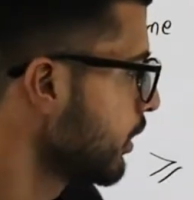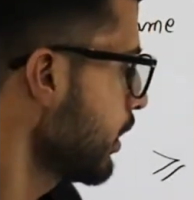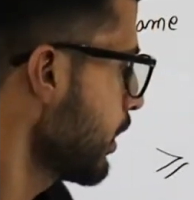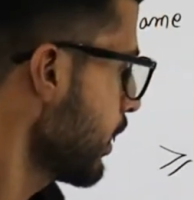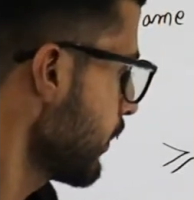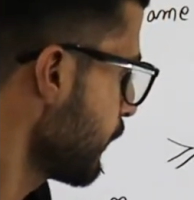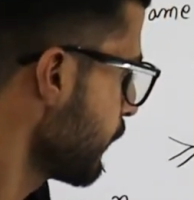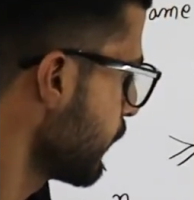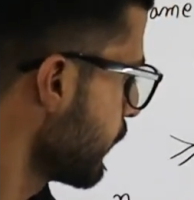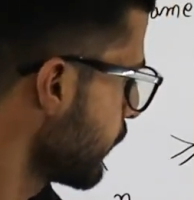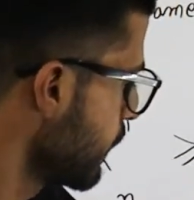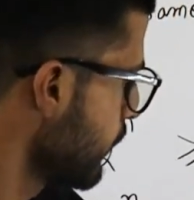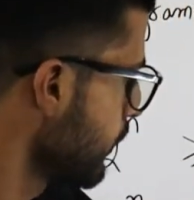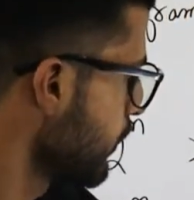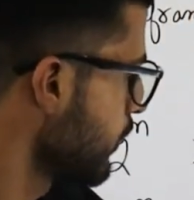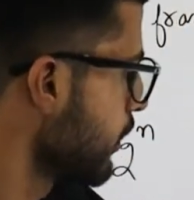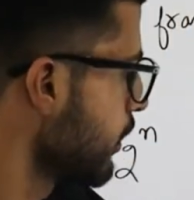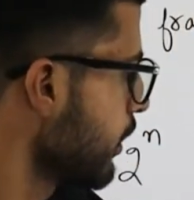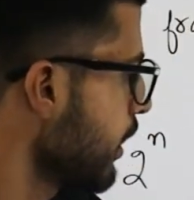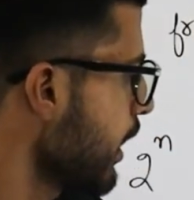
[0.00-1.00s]
if
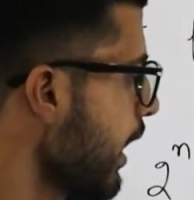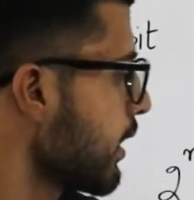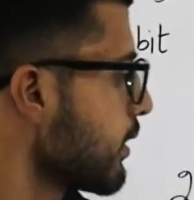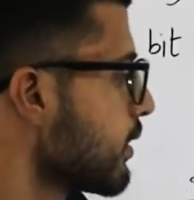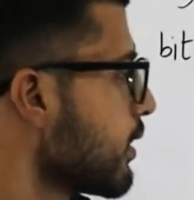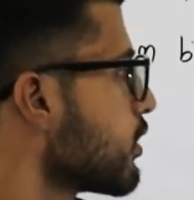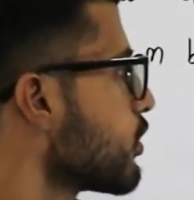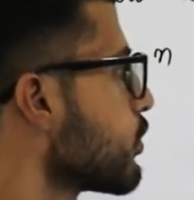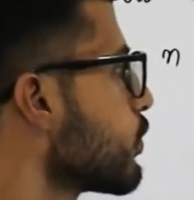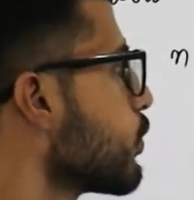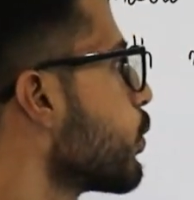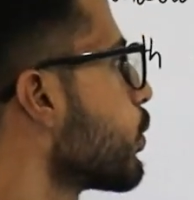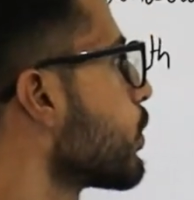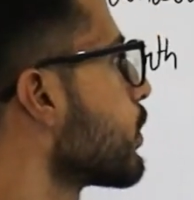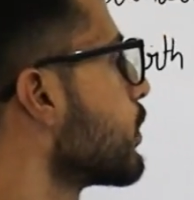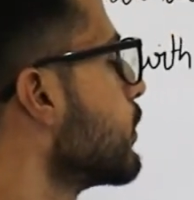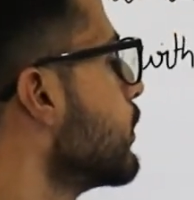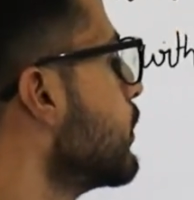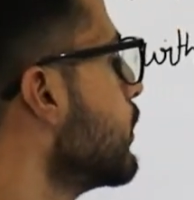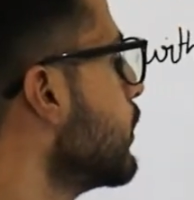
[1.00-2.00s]
n is
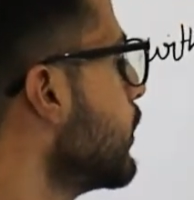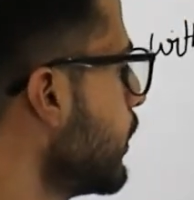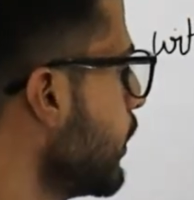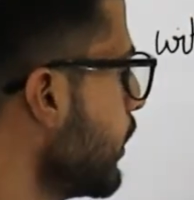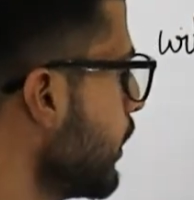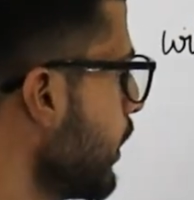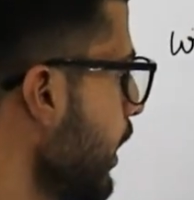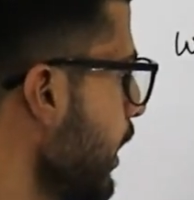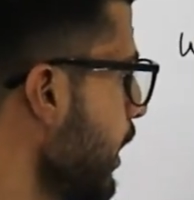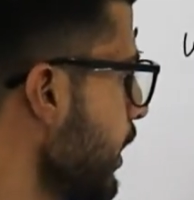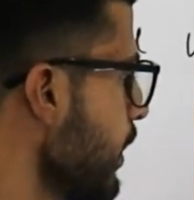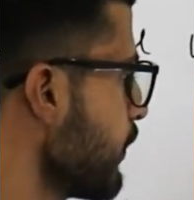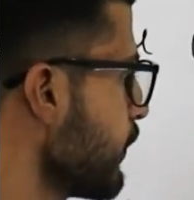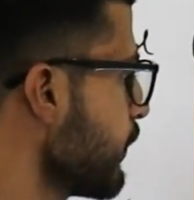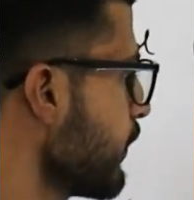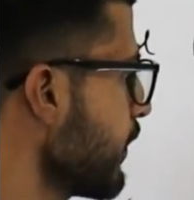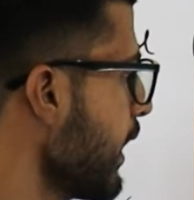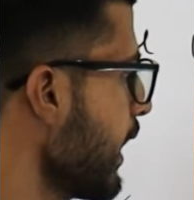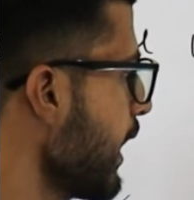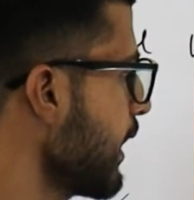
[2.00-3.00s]
4, and
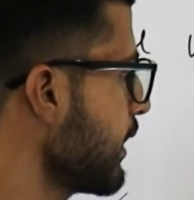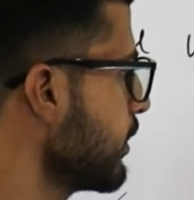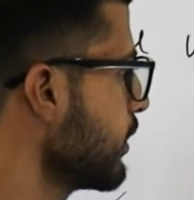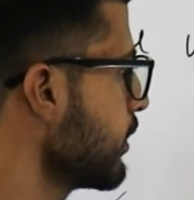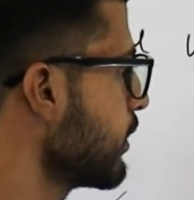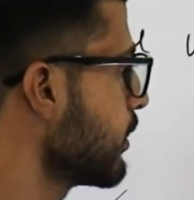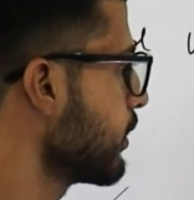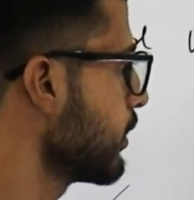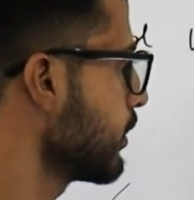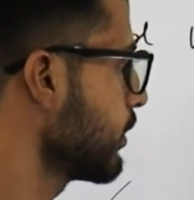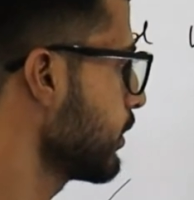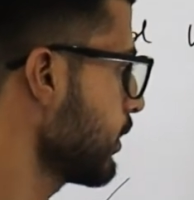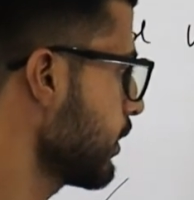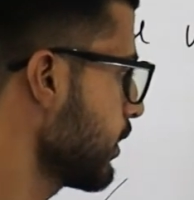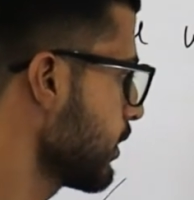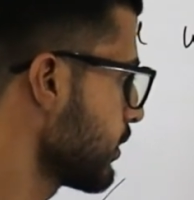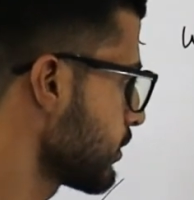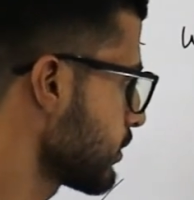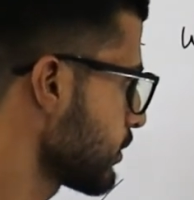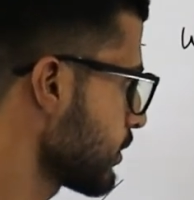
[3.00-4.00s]
if n
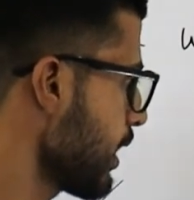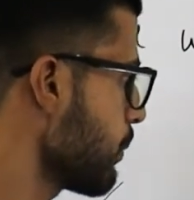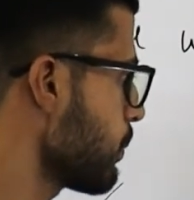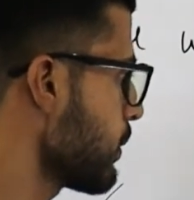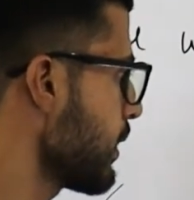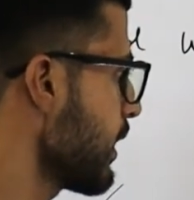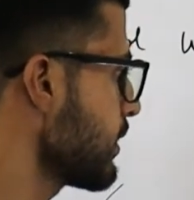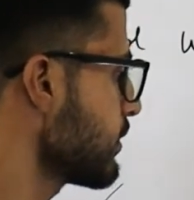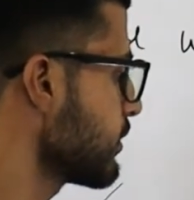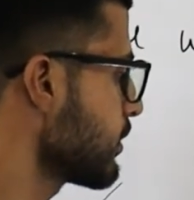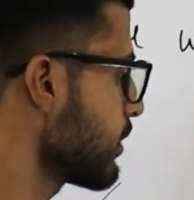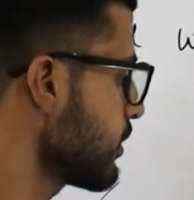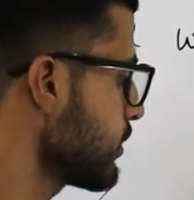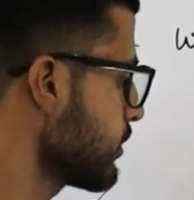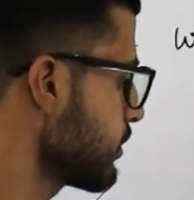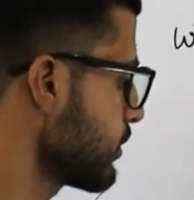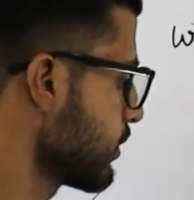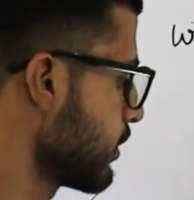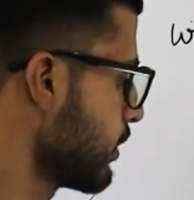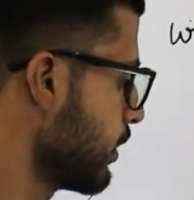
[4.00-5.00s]
is kept as it
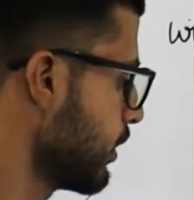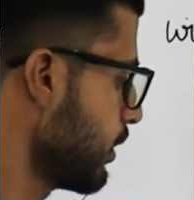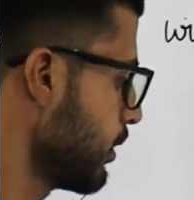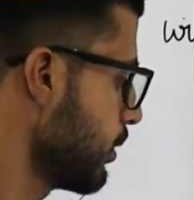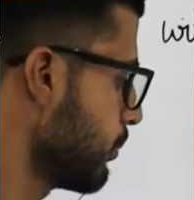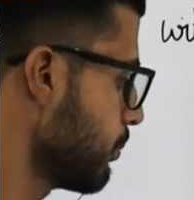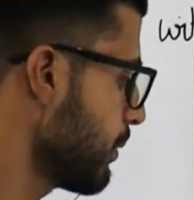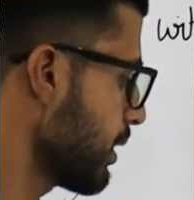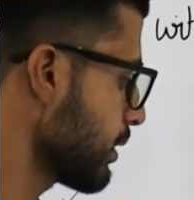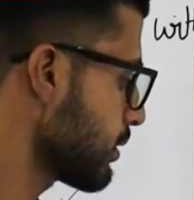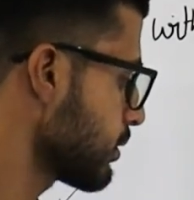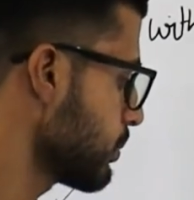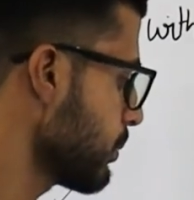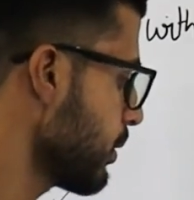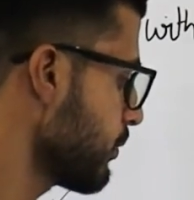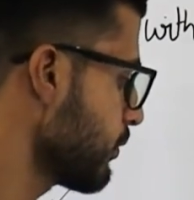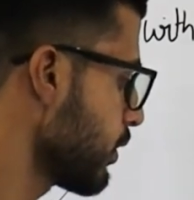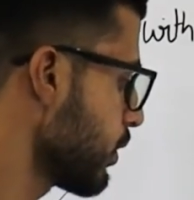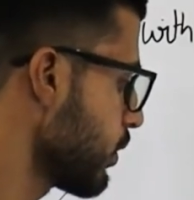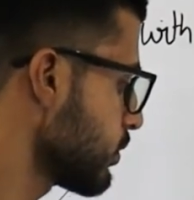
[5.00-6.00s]
is,
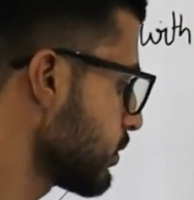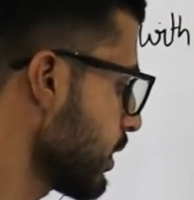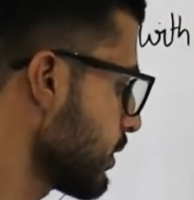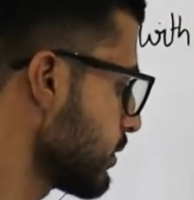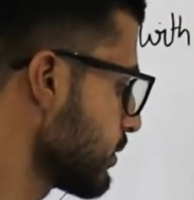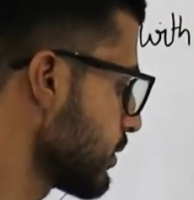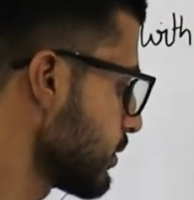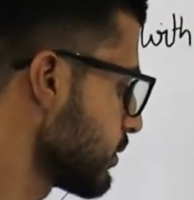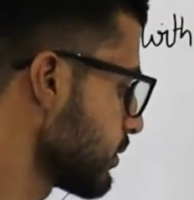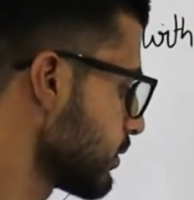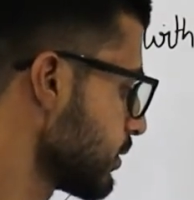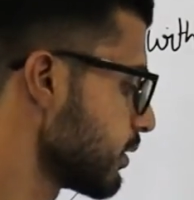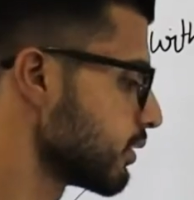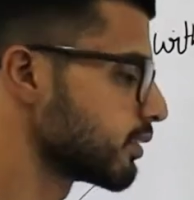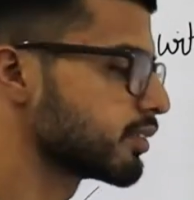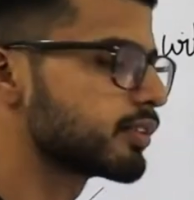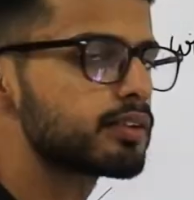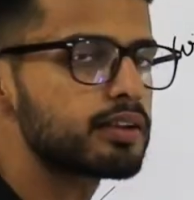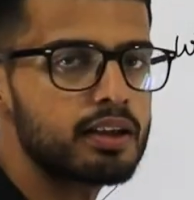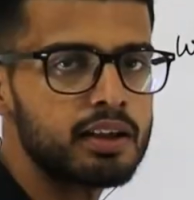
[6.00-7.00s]
maximum window size is
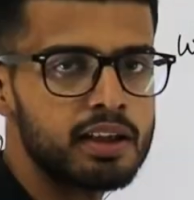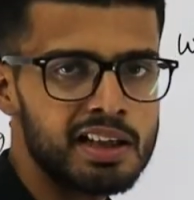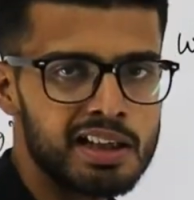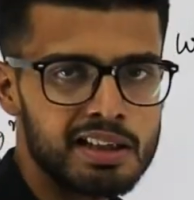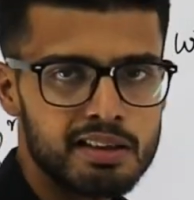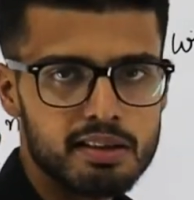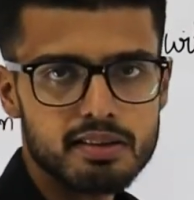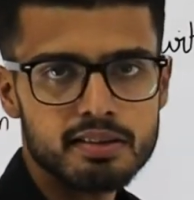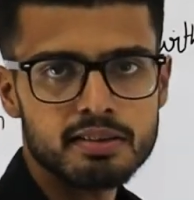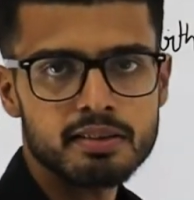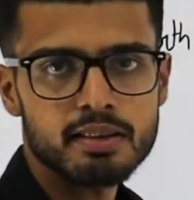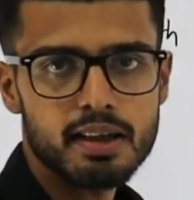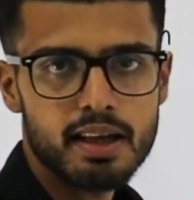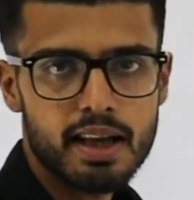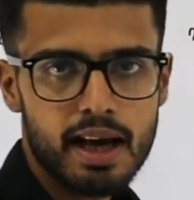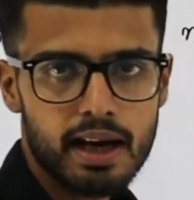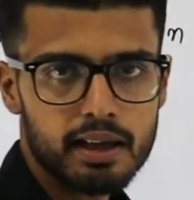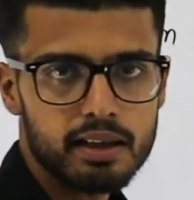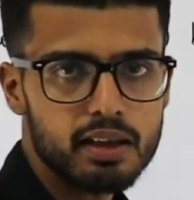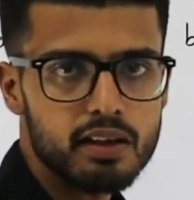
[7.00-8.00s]
this in
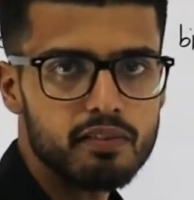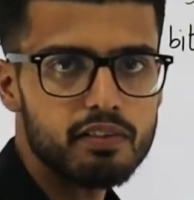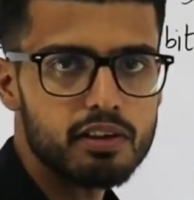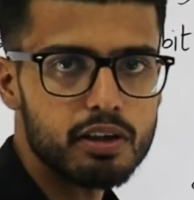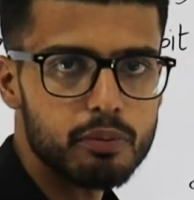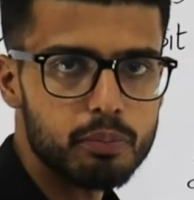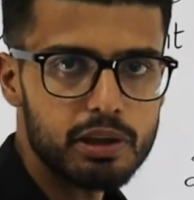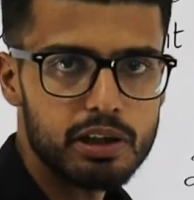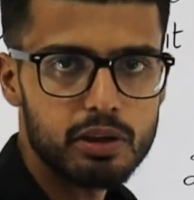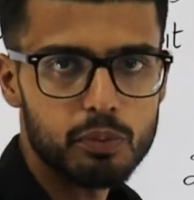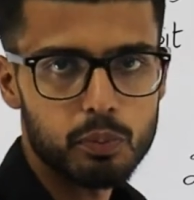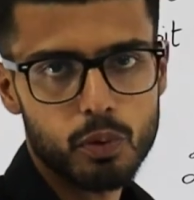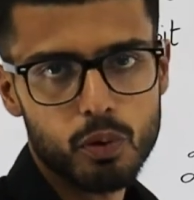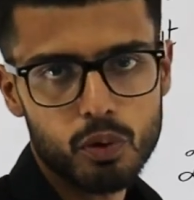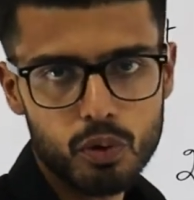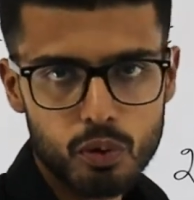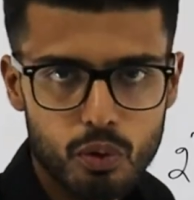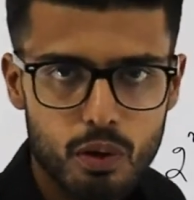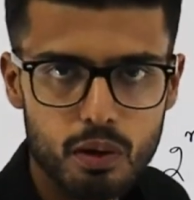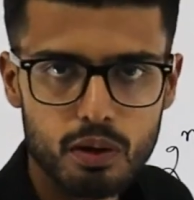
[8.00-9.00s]
selective repeat
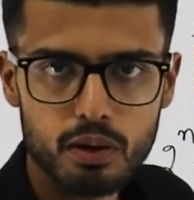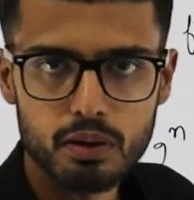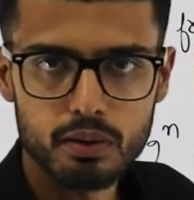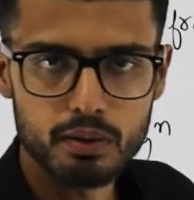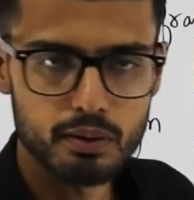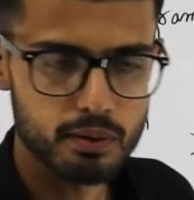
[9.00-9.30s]
protocol.